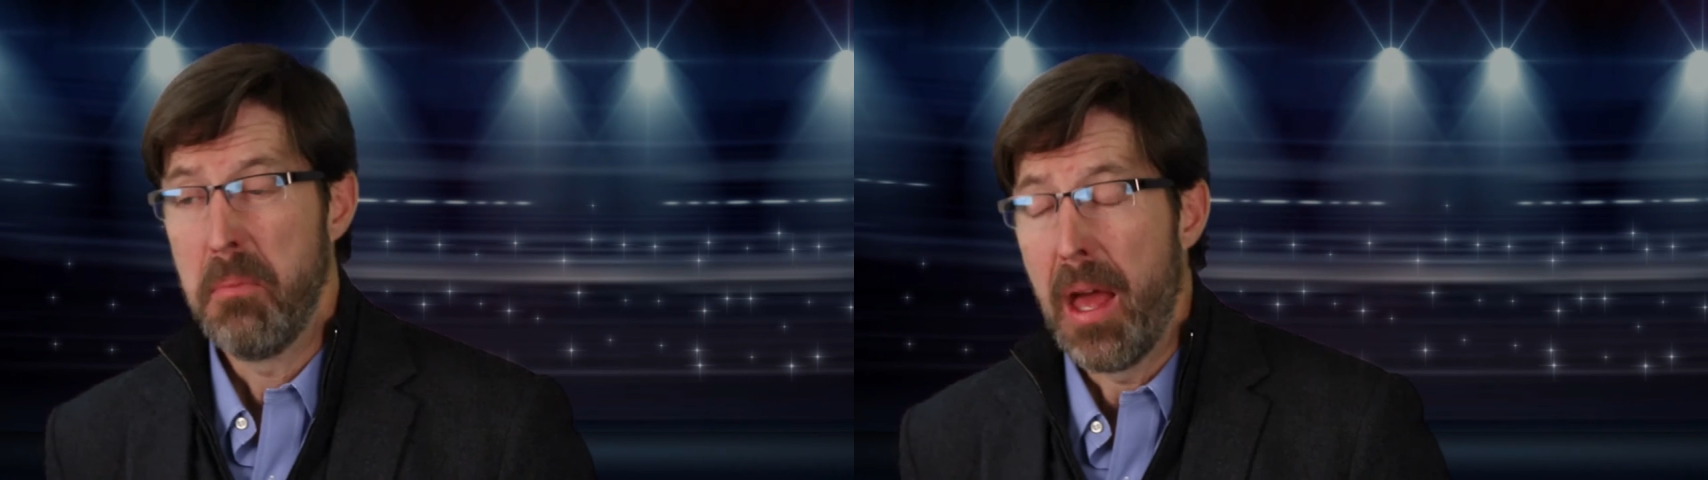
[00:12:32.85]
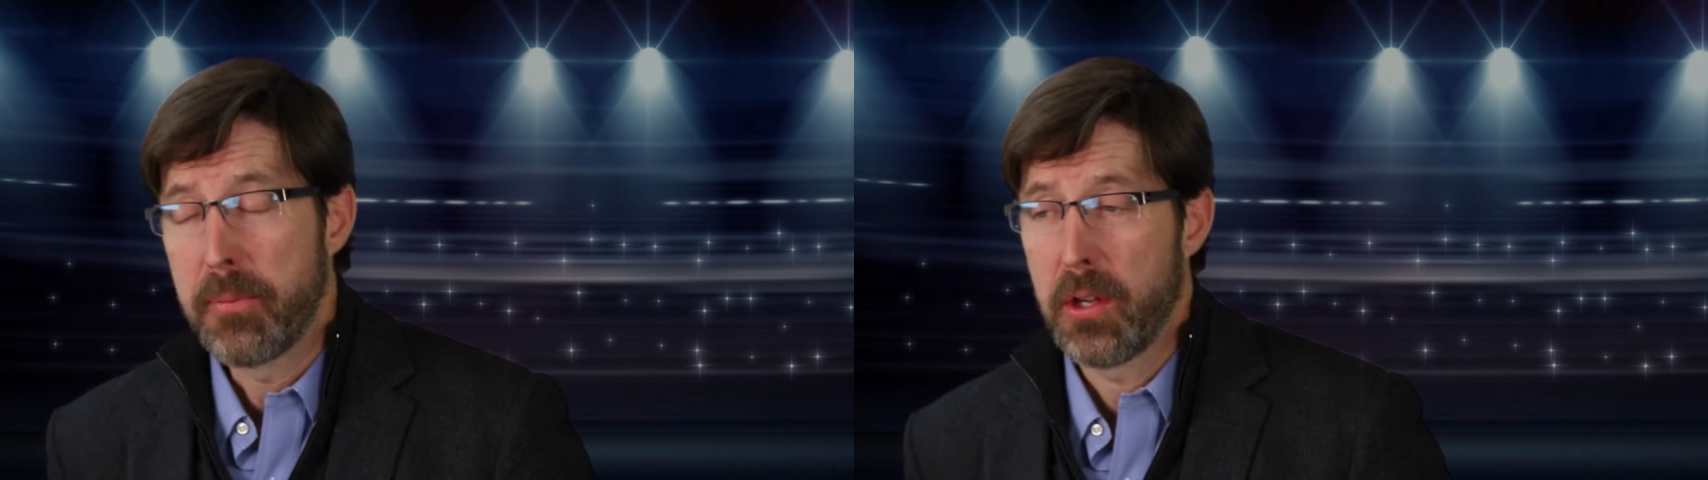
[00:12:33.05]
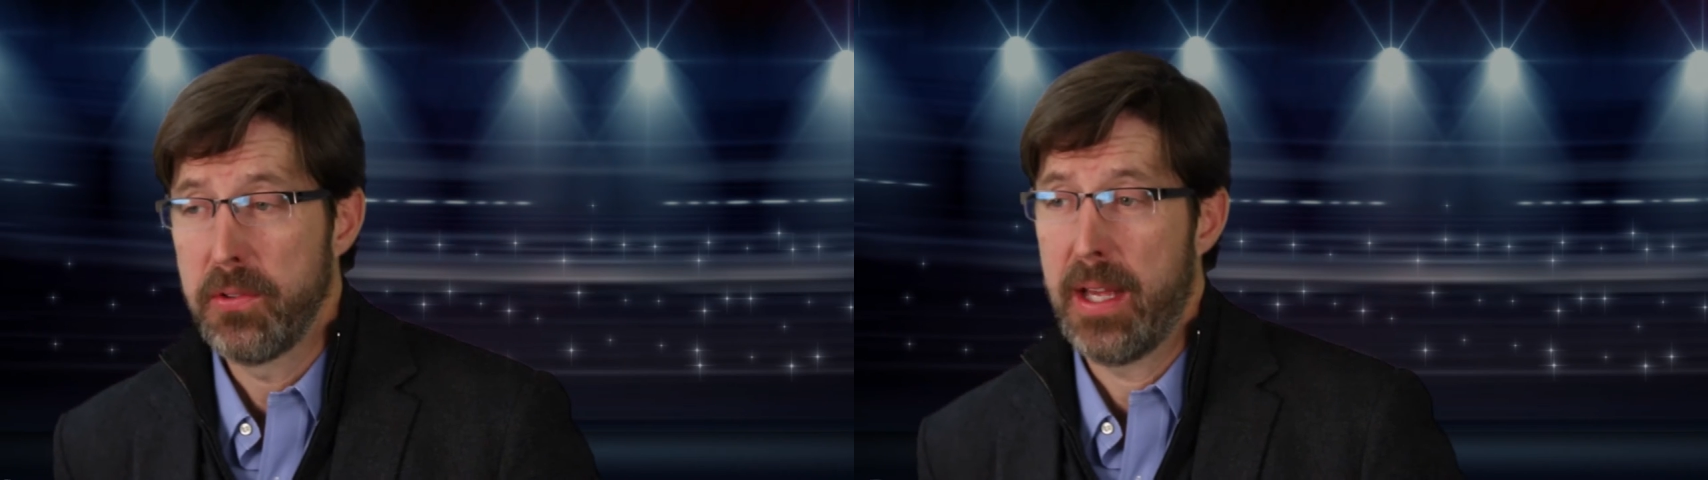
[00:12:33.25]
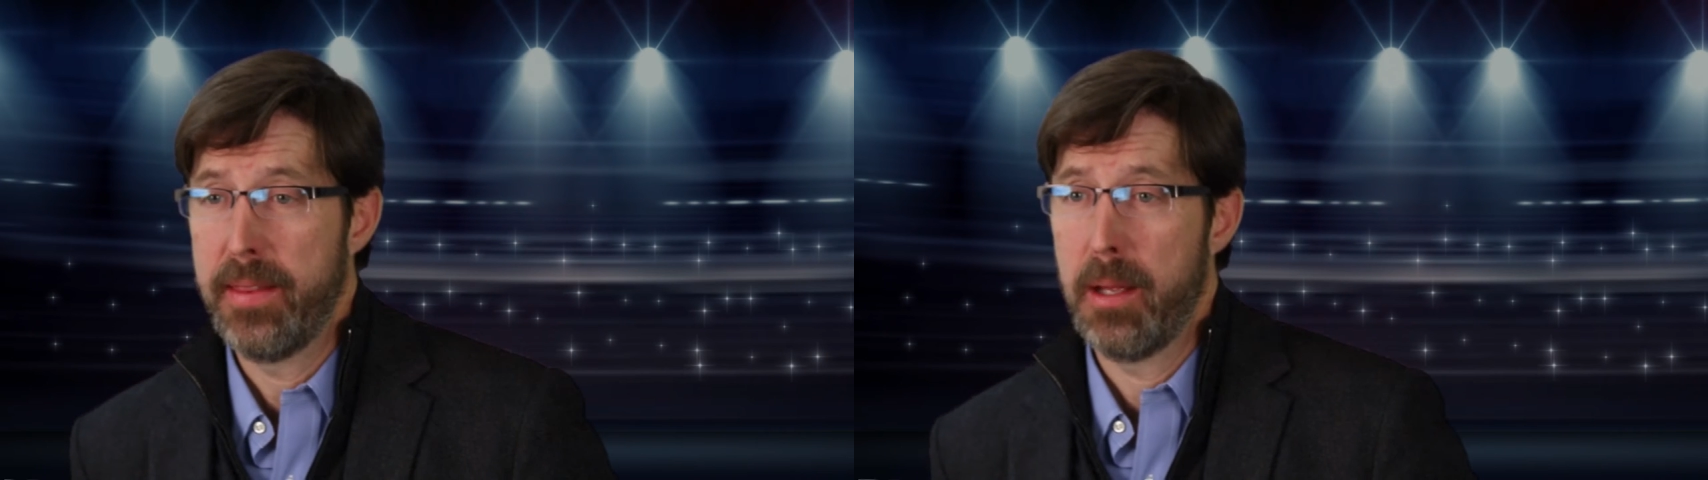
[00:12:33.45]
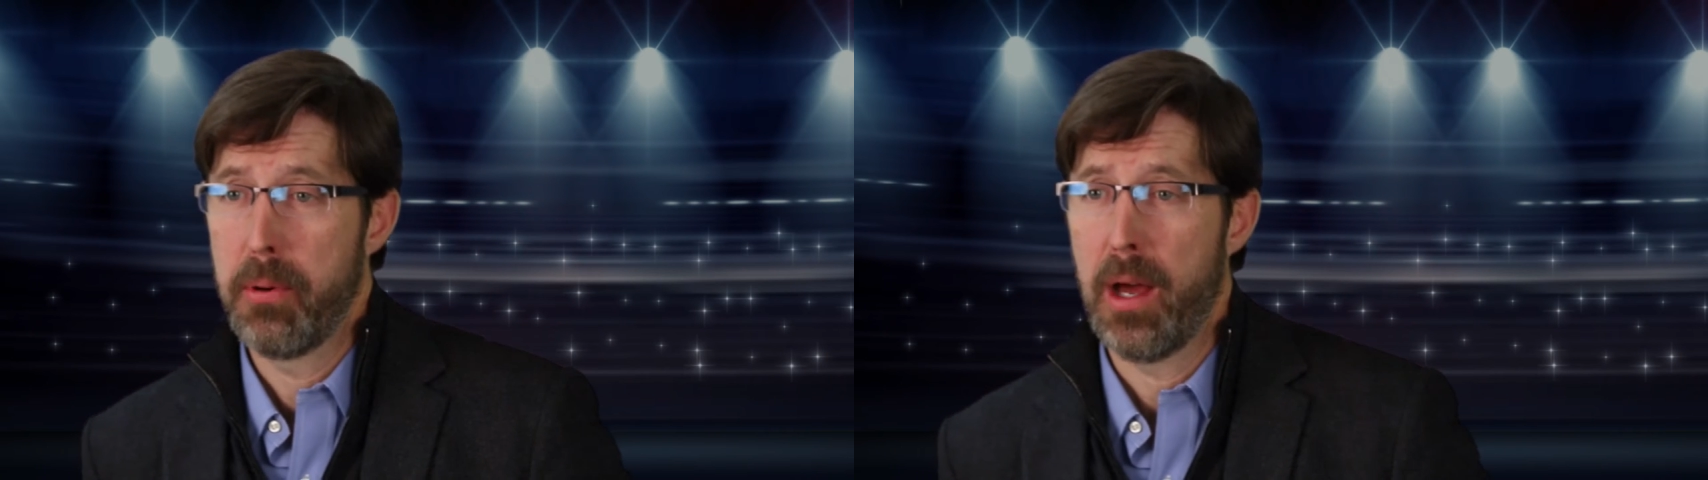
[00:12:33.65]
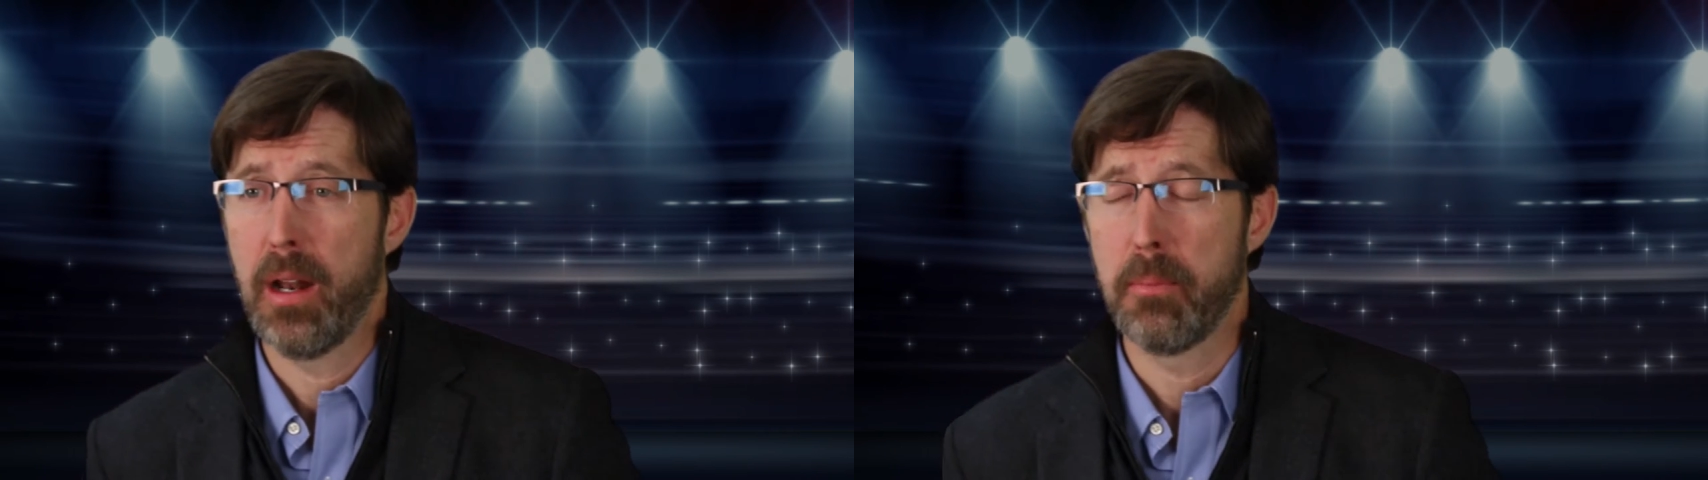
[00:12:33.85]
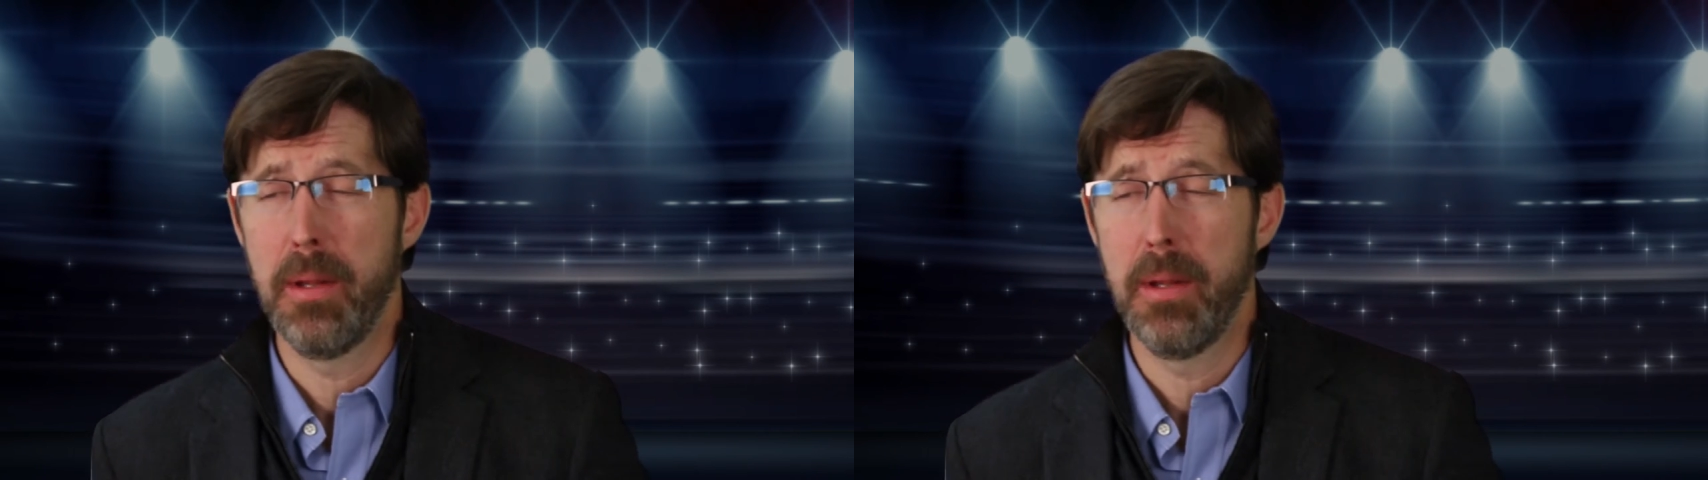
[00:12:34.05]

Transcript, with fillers: EBSCO's had that product.